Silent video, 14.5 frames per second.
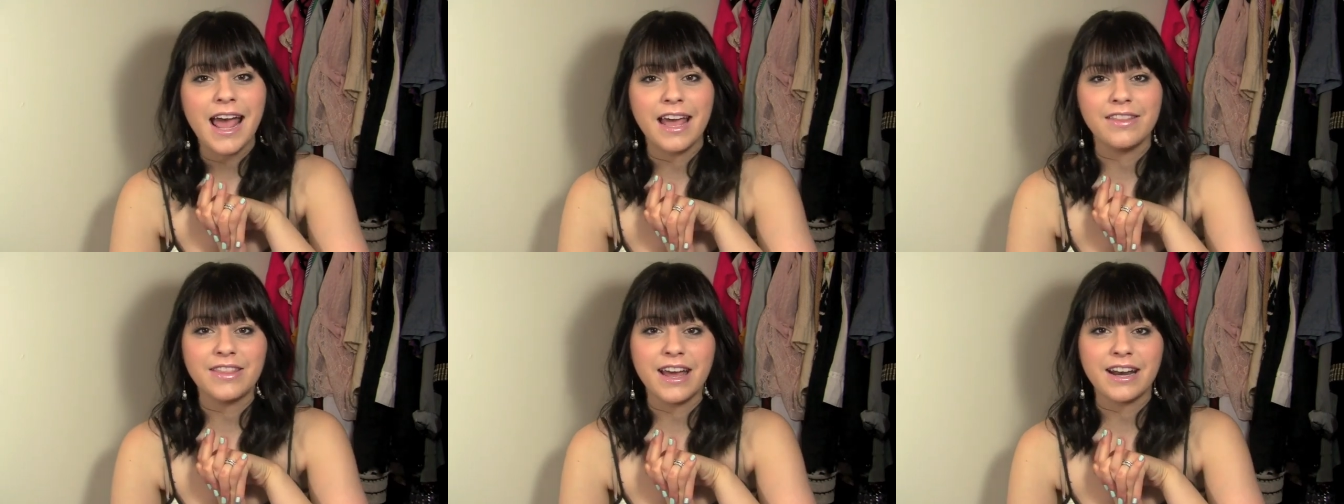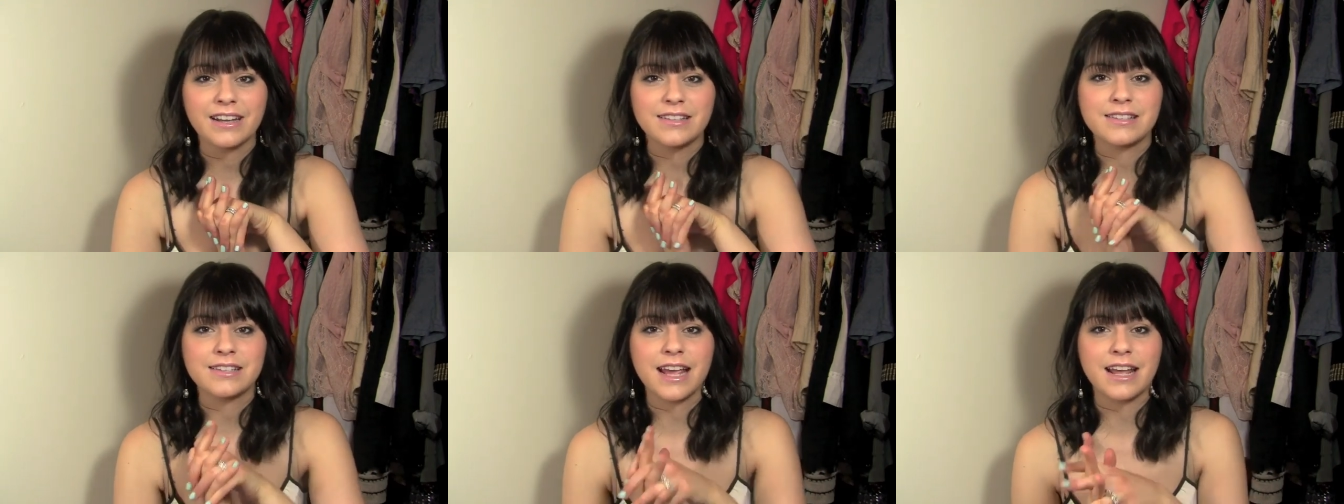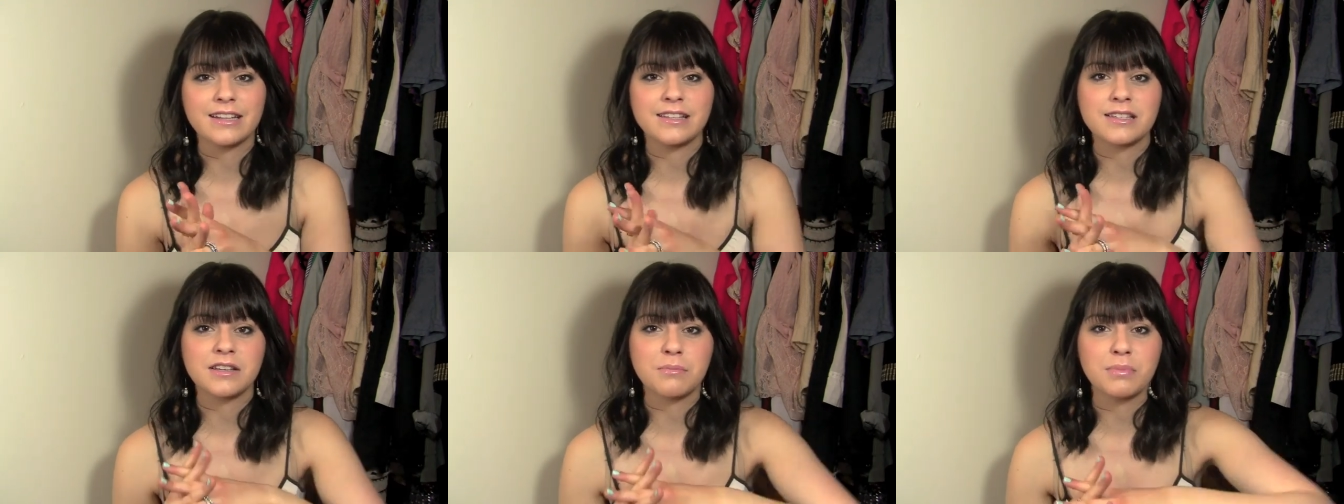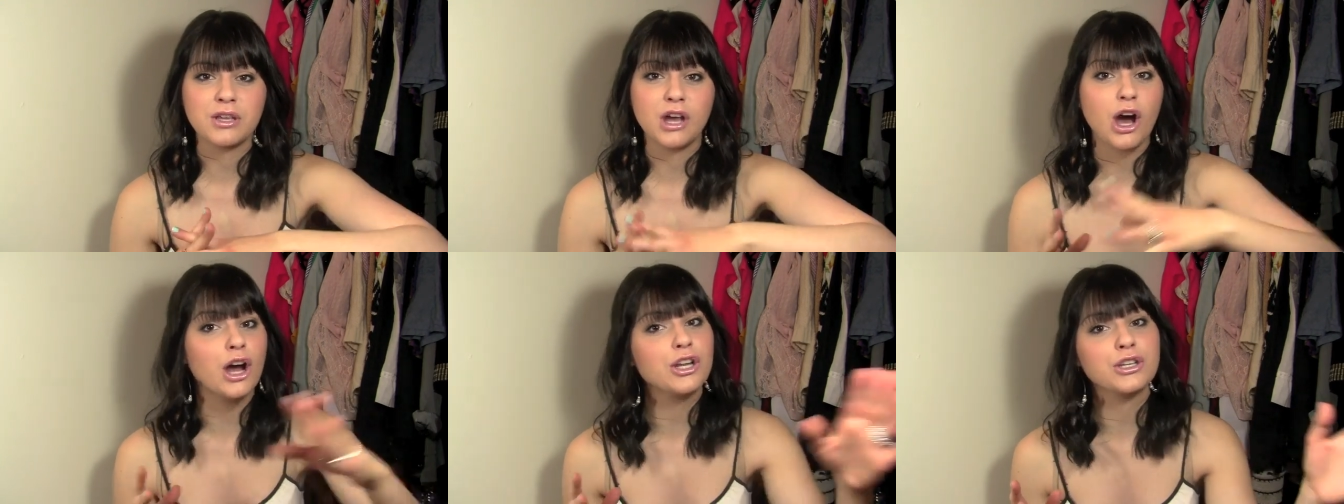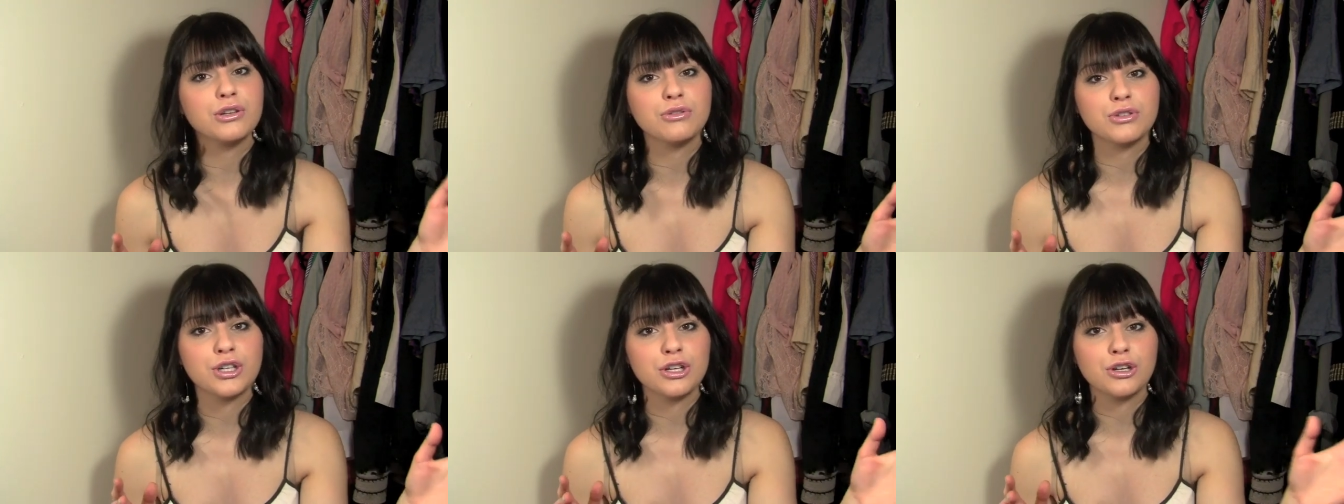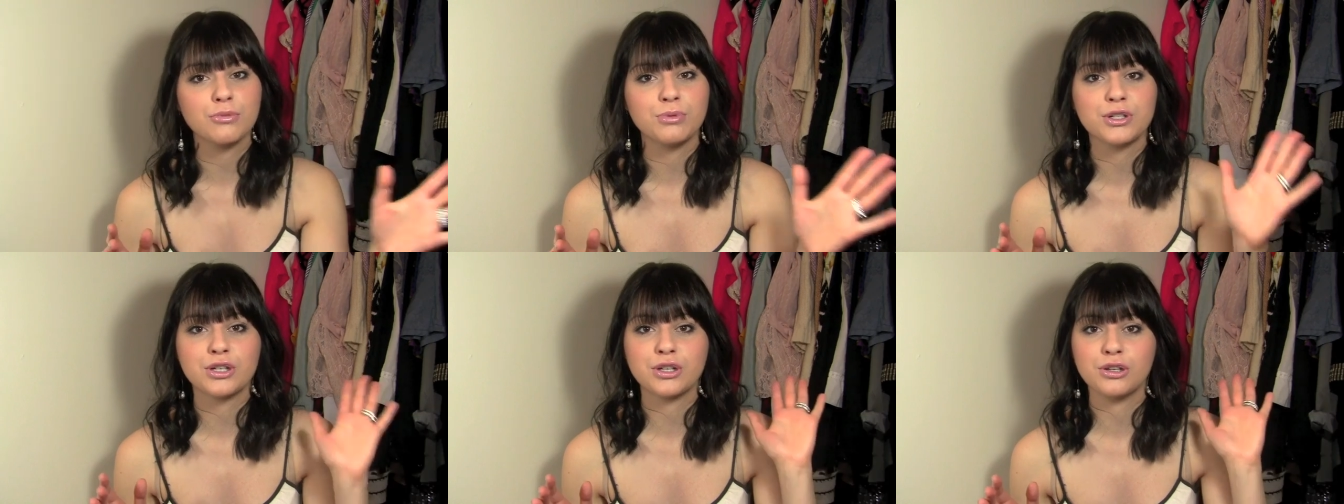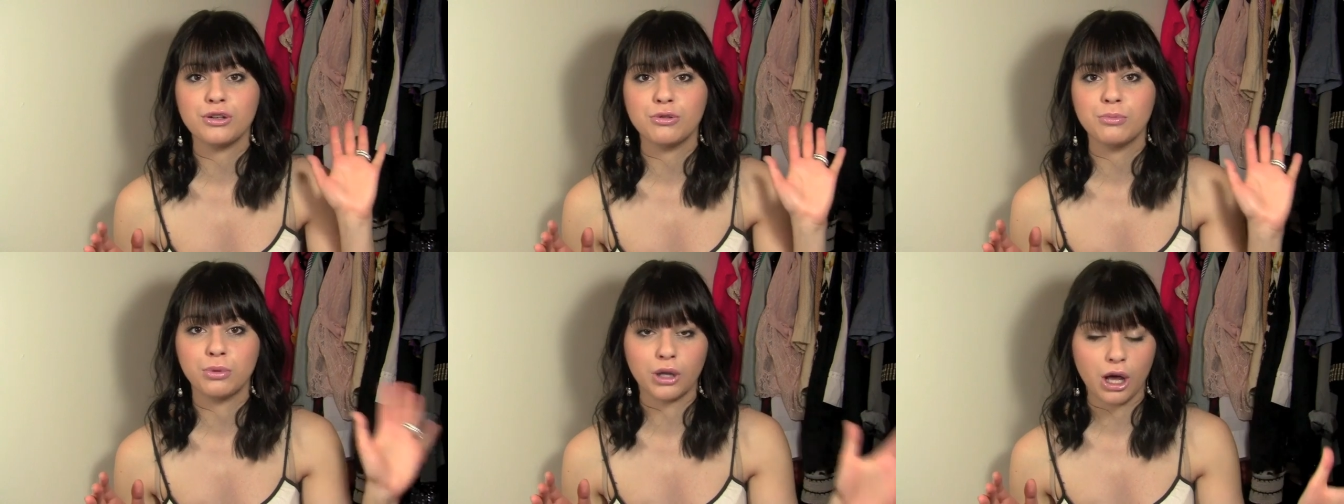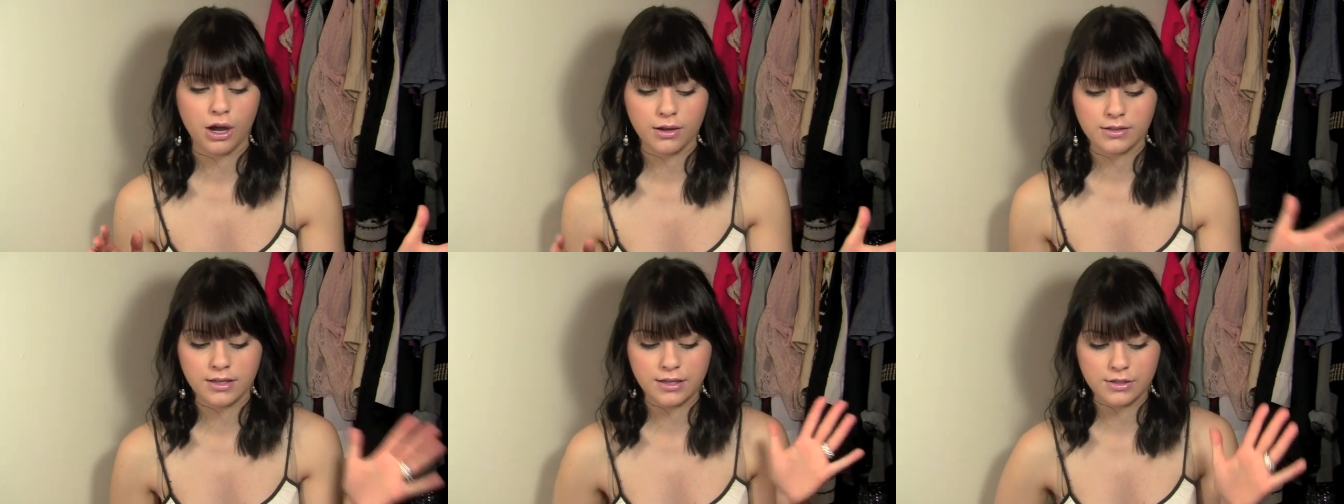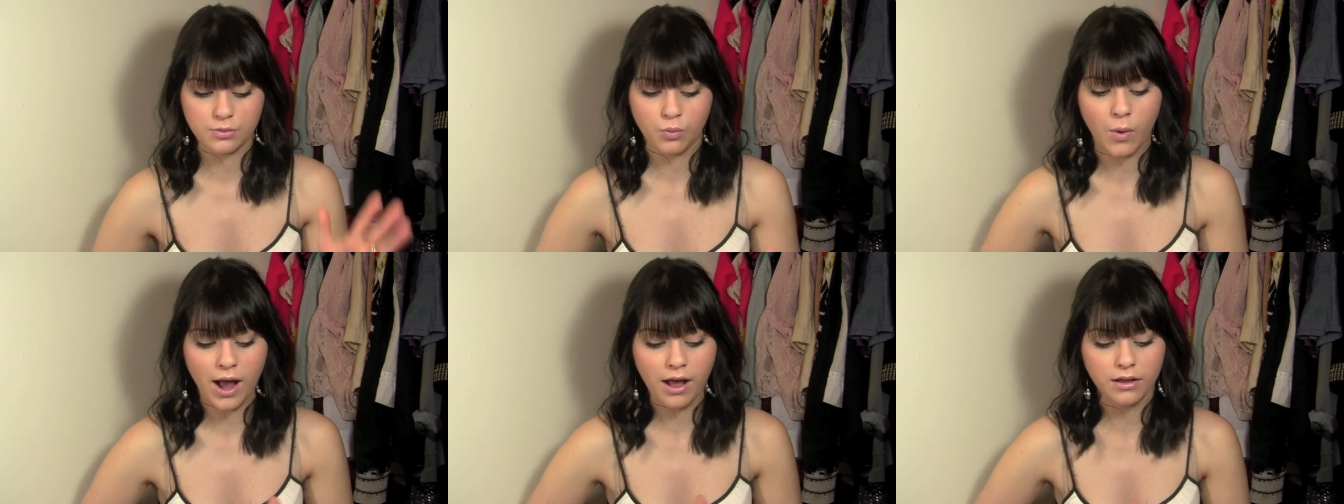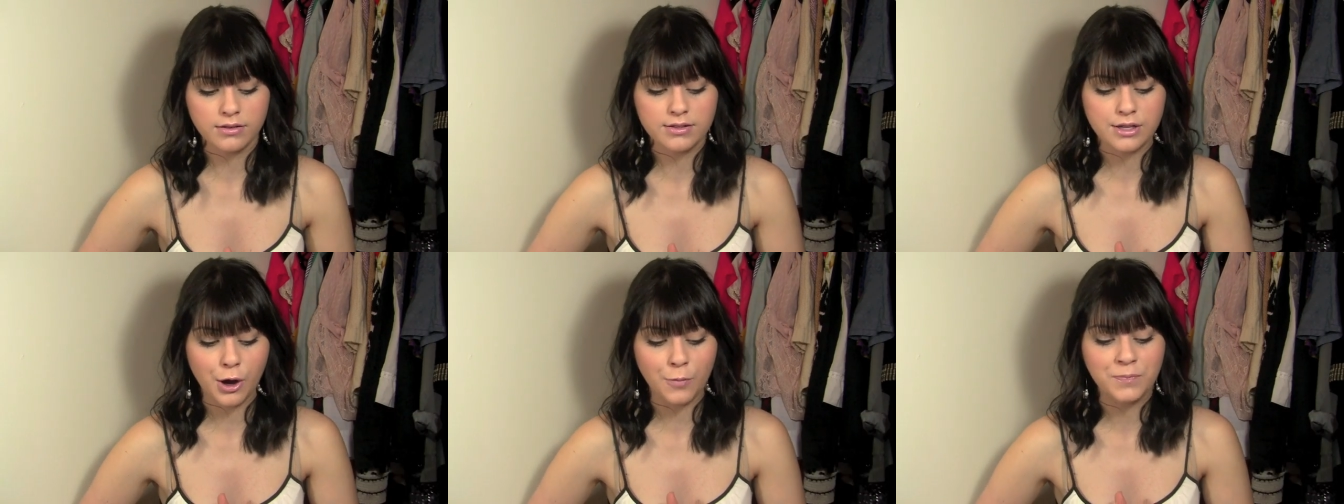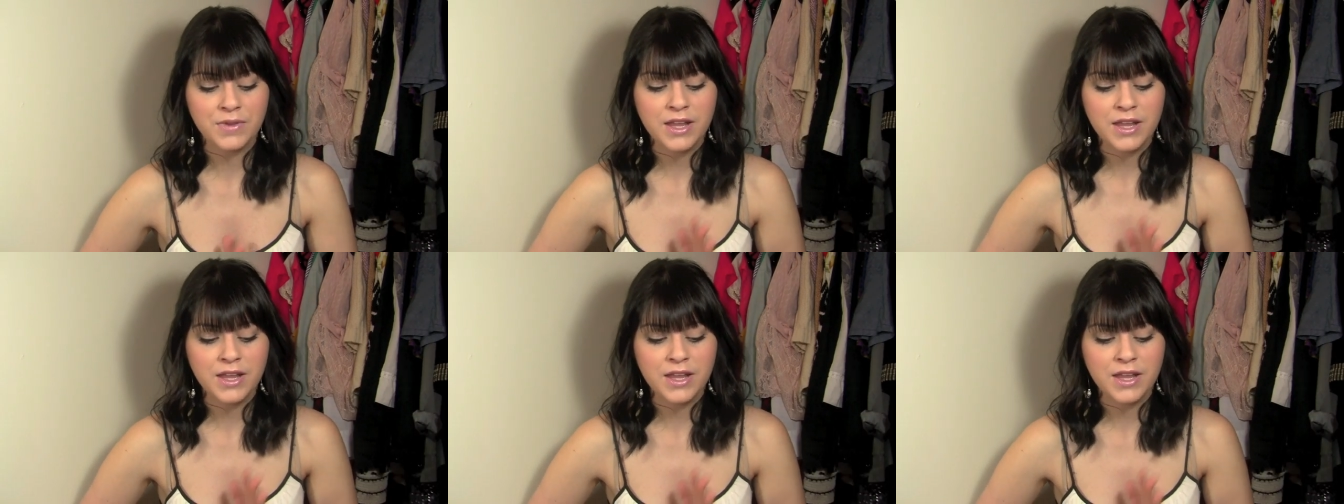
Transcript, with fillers: and that extends beyond YouTube to blogs as well. So